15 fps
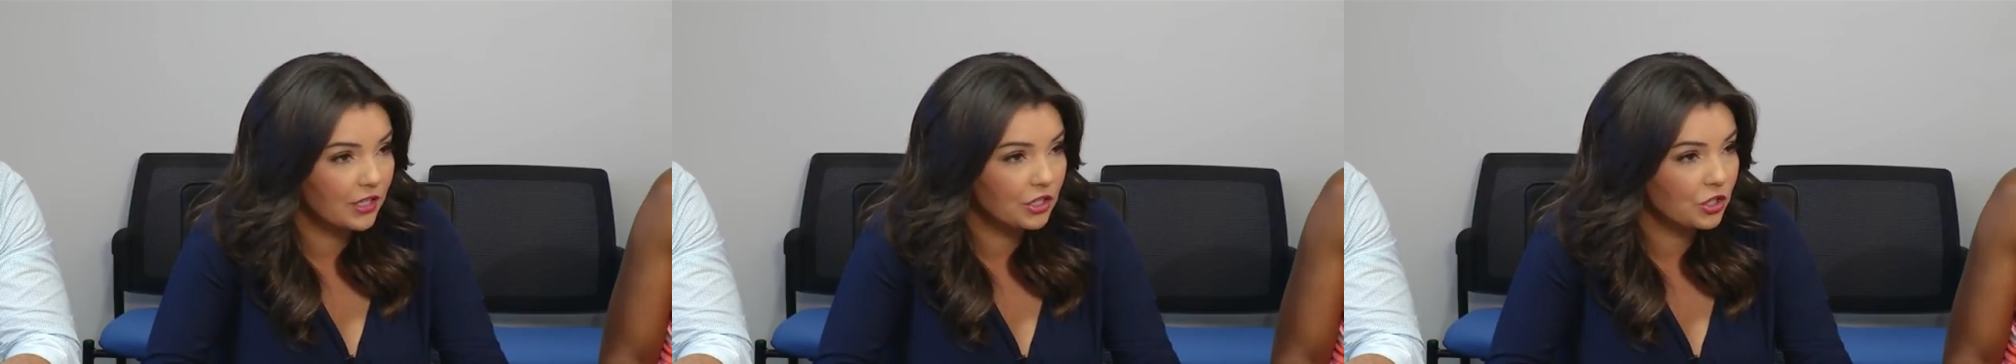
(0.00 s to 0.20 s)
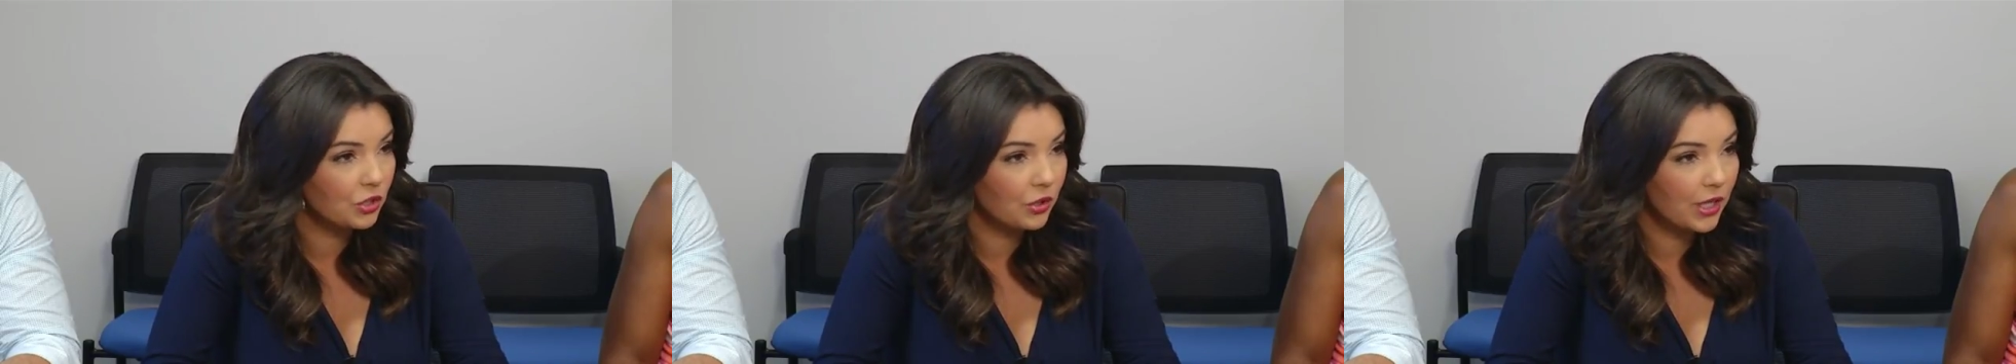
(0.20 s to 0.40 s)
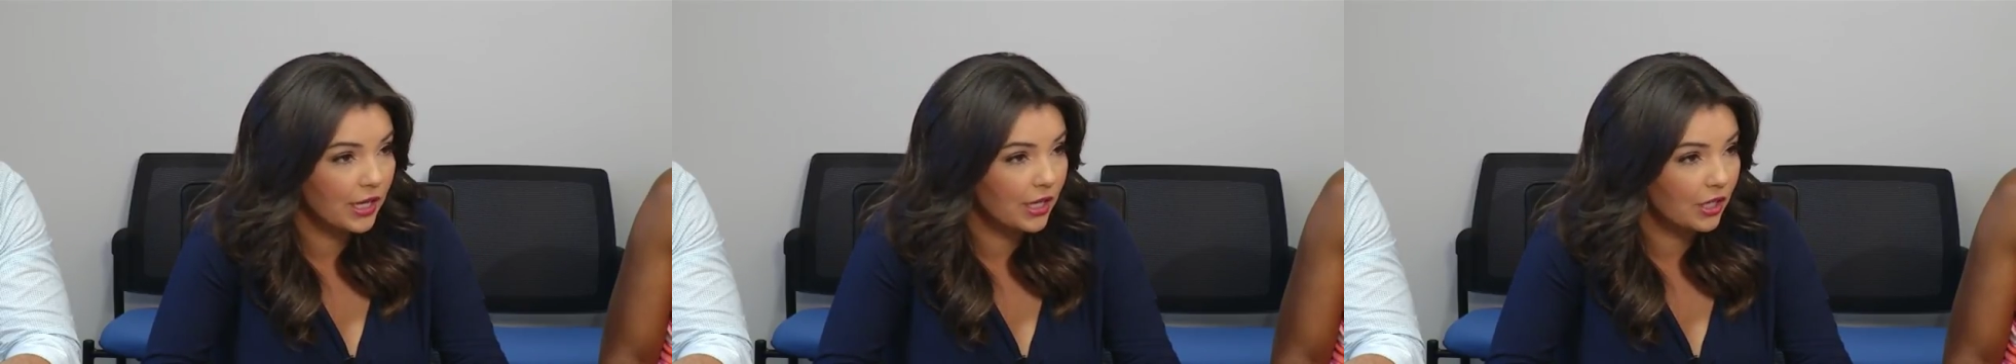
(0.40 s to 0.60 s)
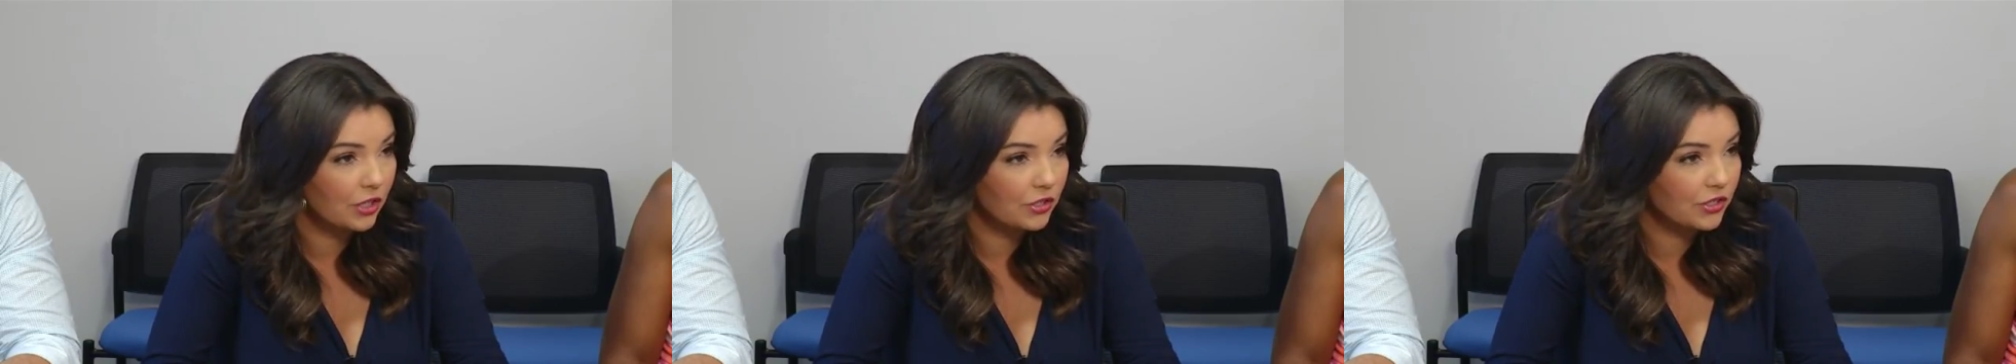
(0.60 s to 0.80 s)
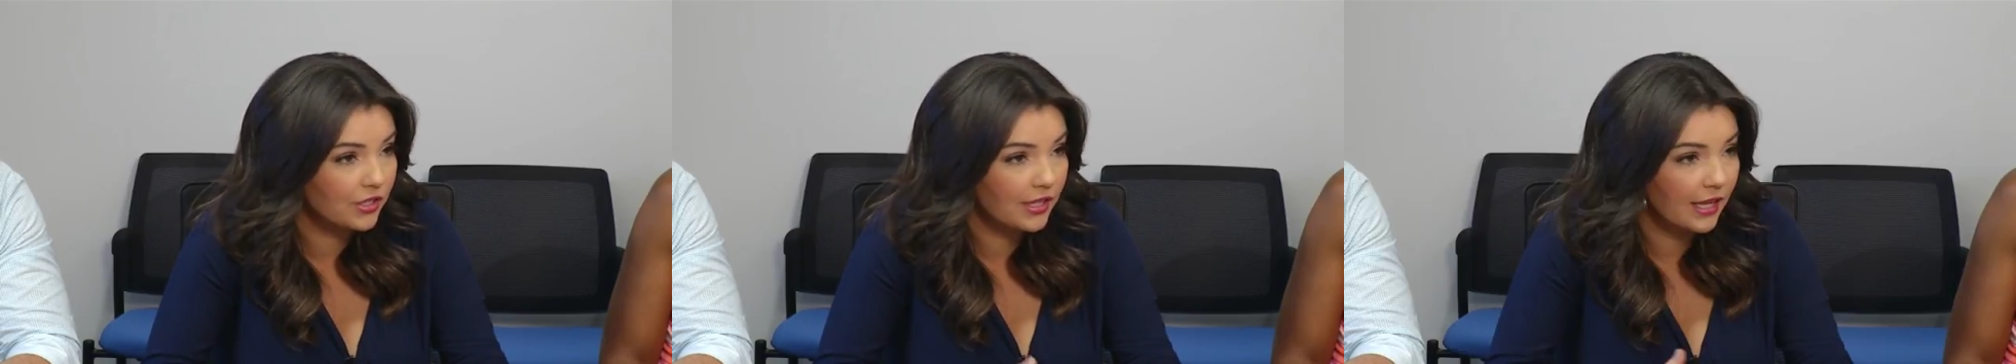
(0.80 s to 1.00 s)
the two
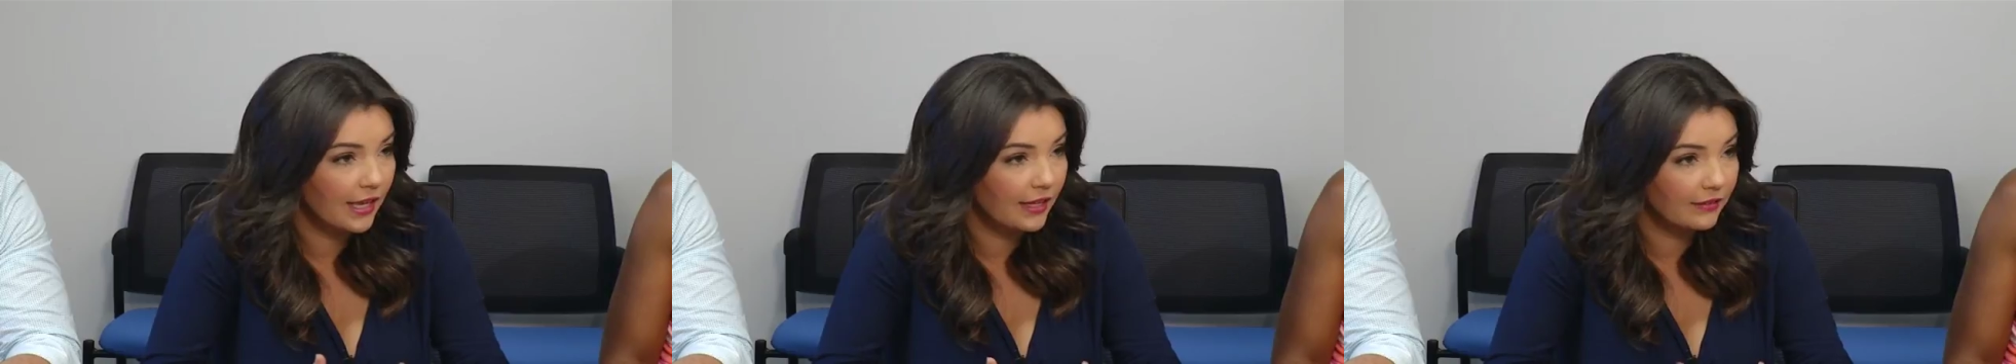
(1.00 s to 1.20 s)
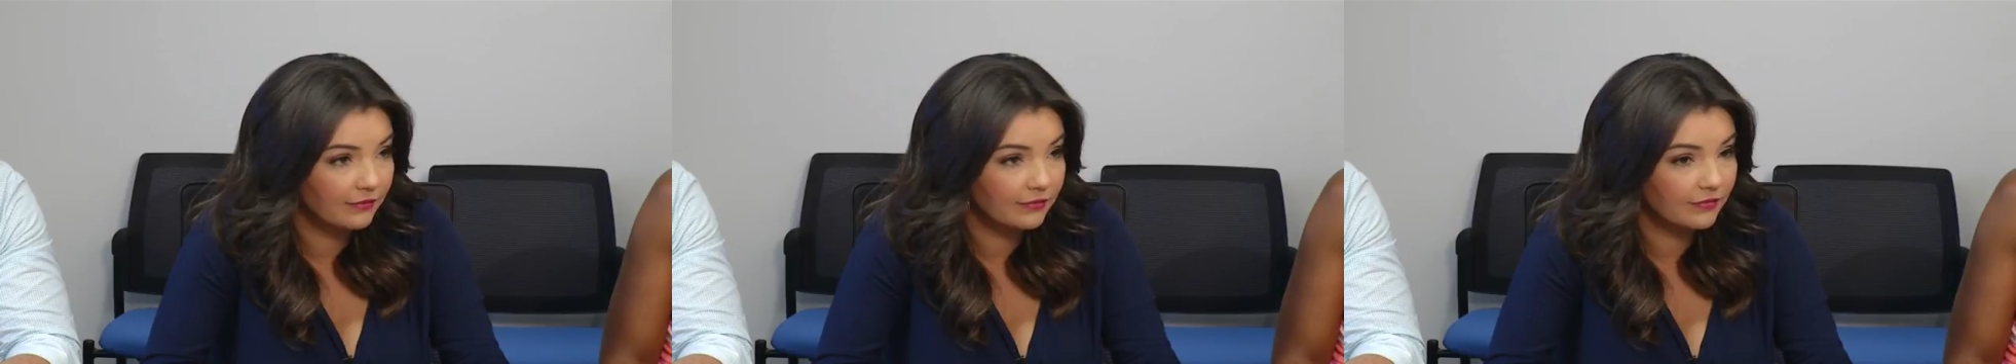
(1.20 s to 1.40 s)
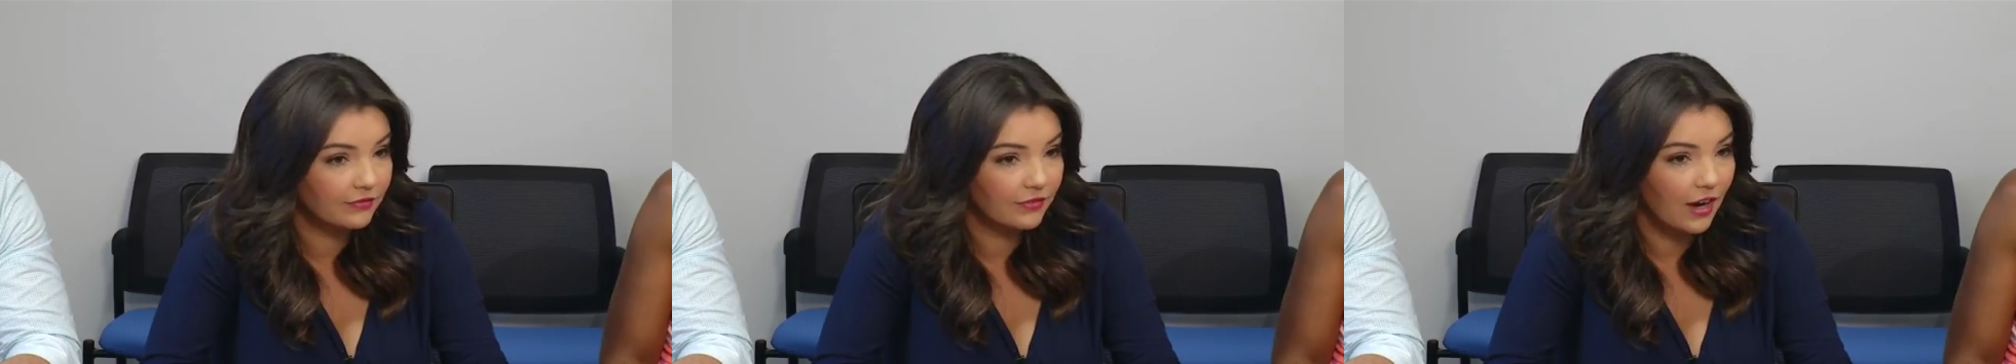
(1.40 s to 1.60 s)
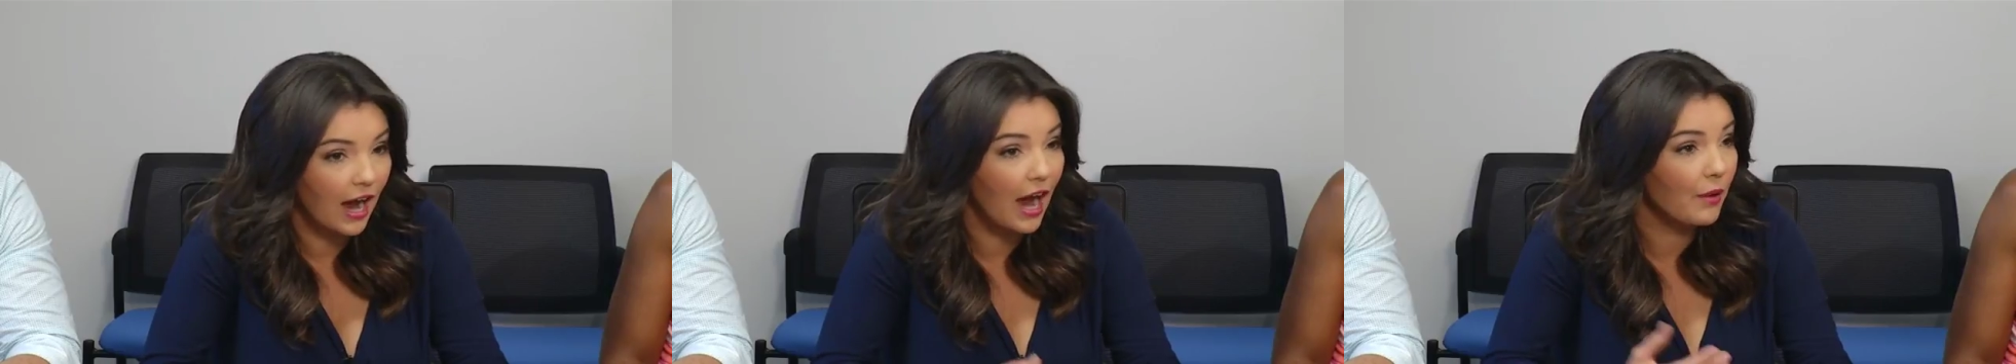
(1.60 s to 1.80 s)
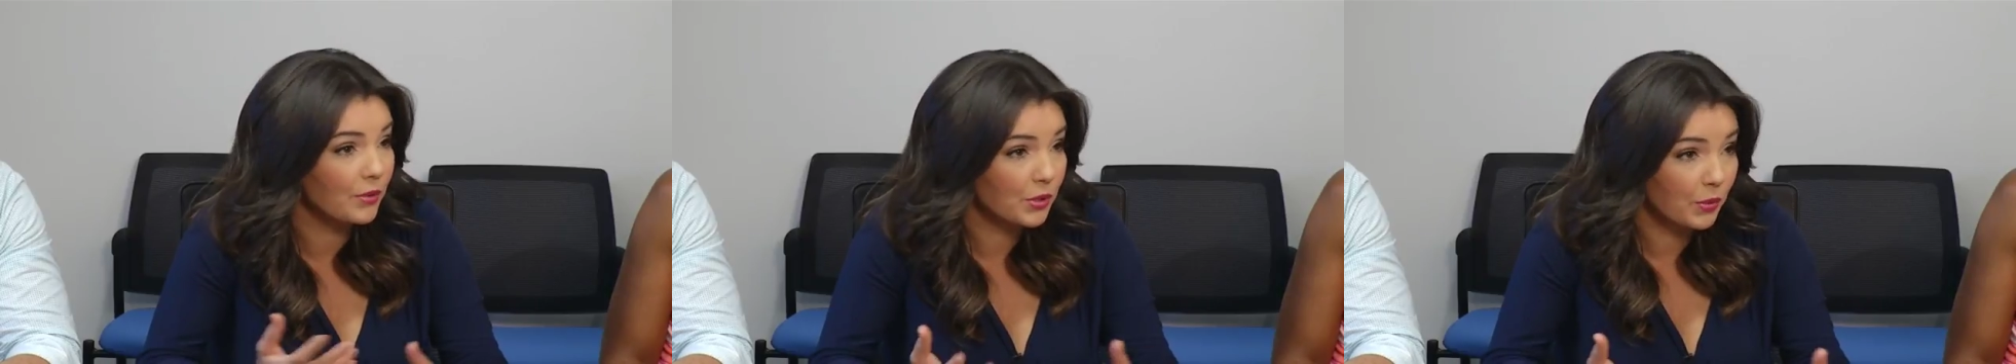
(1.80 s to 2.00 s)
years that
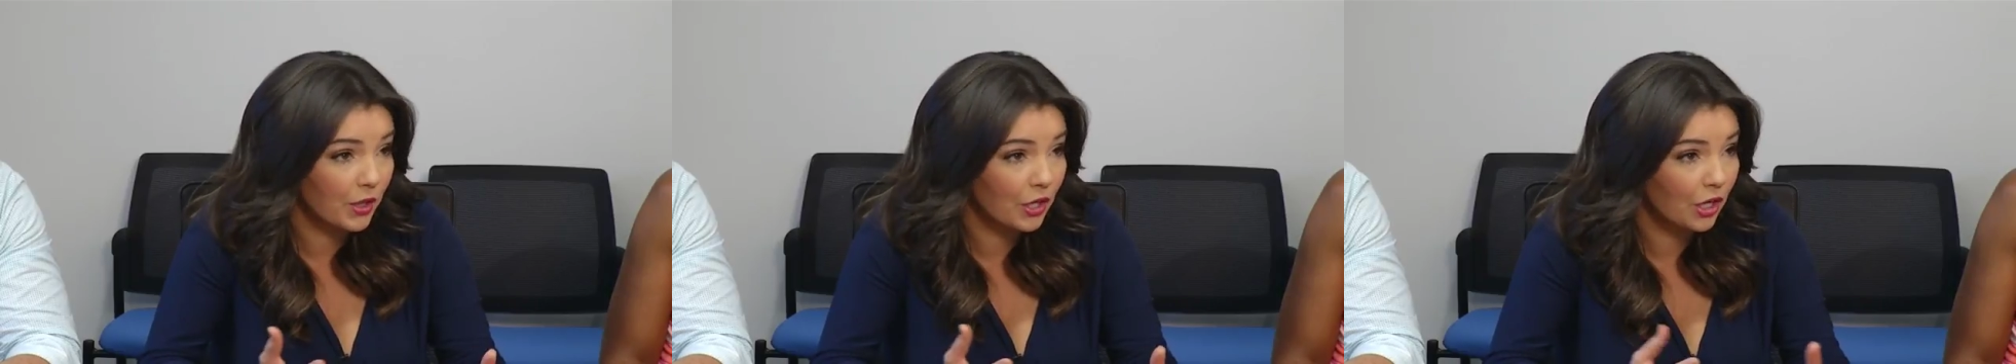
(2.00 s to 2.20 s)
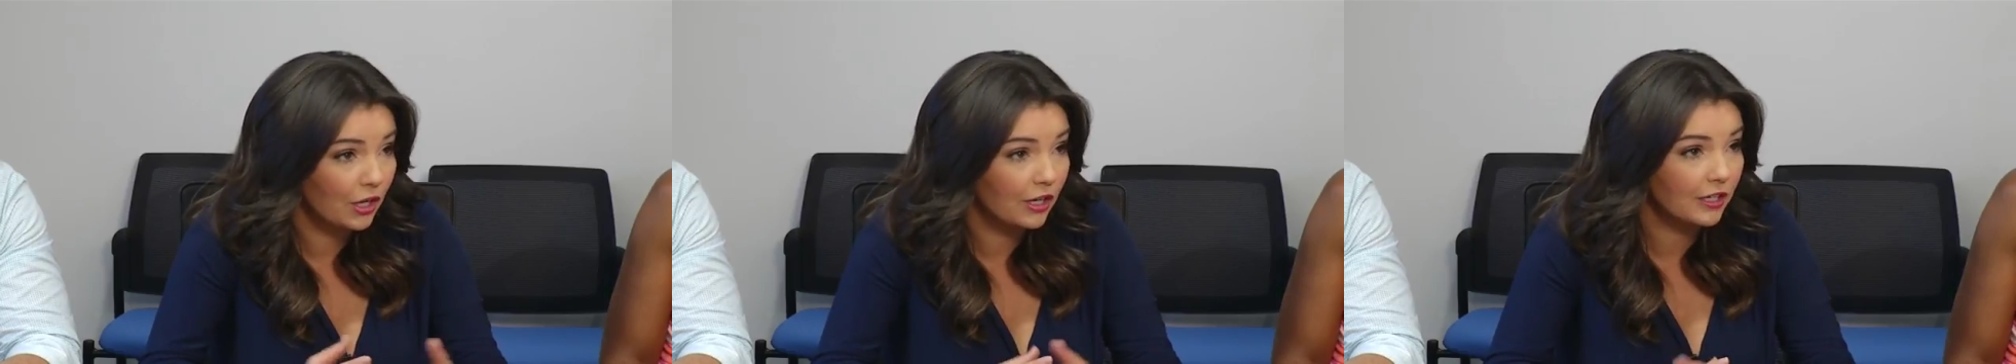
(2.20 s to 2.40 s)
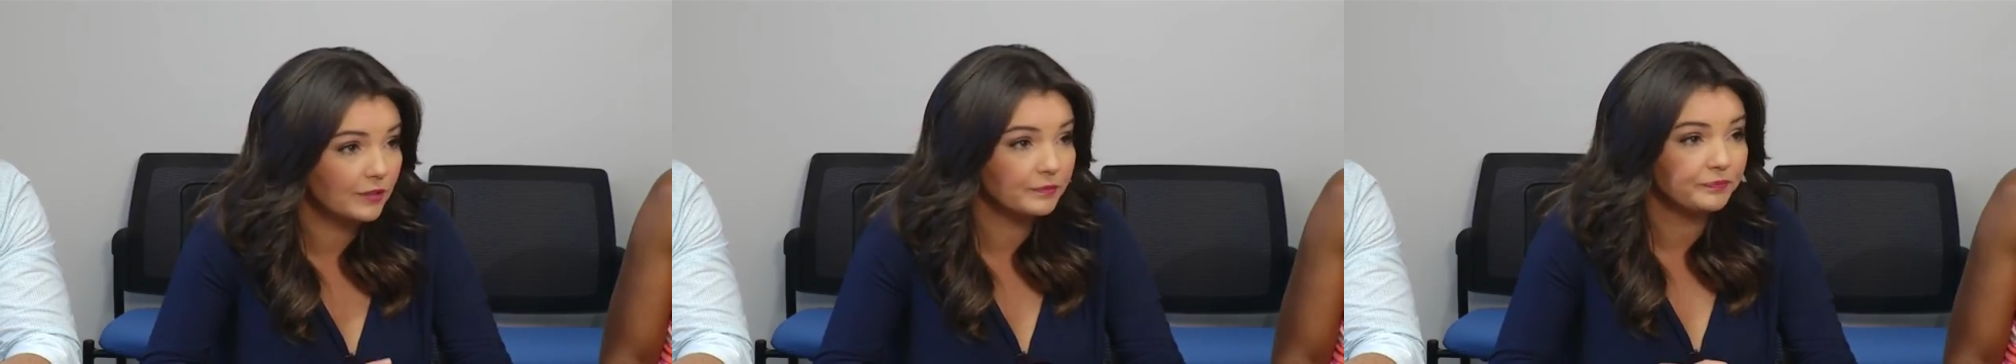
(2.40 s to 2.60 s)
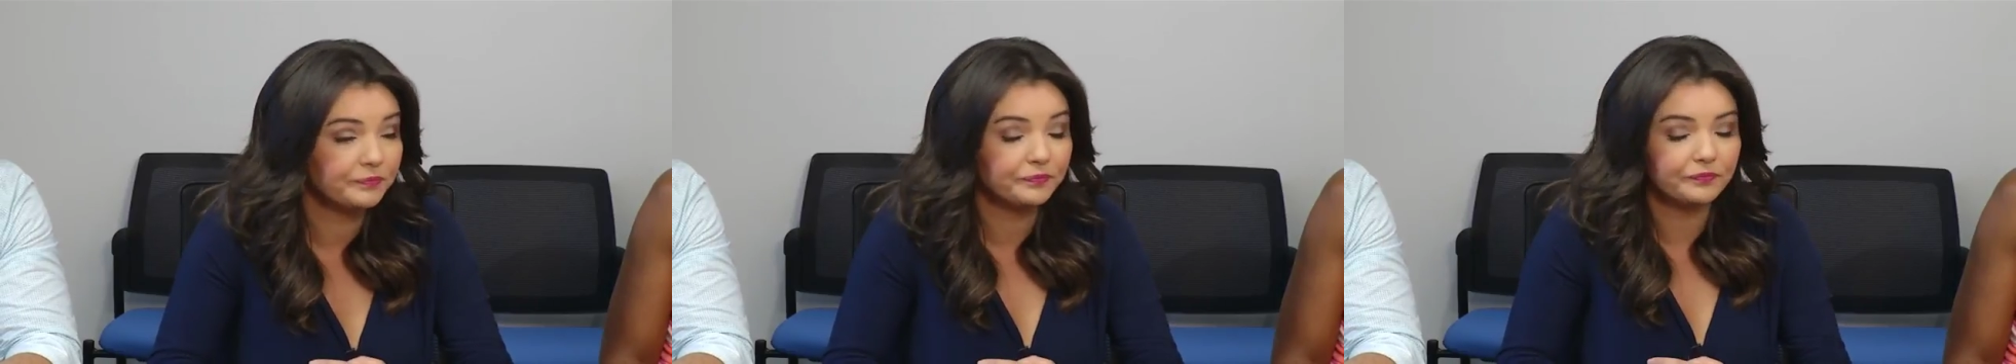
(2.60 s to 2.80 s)
I was with her,